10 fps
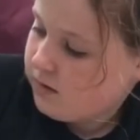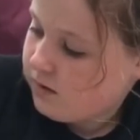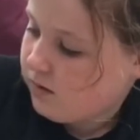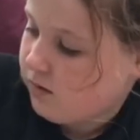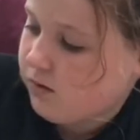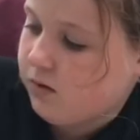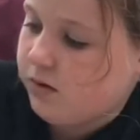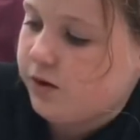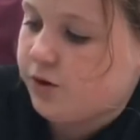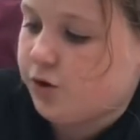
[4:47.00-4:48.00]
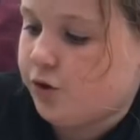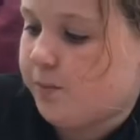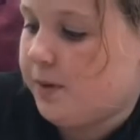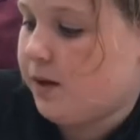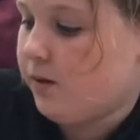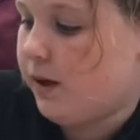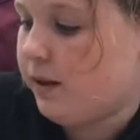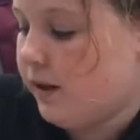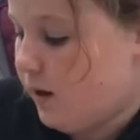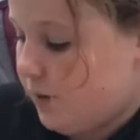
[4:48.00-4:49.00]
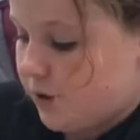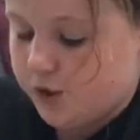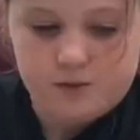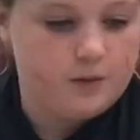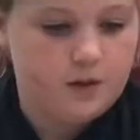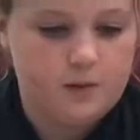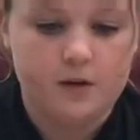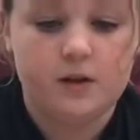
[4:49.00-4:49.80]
Oh, there's a shrimp head right there, which you don't want.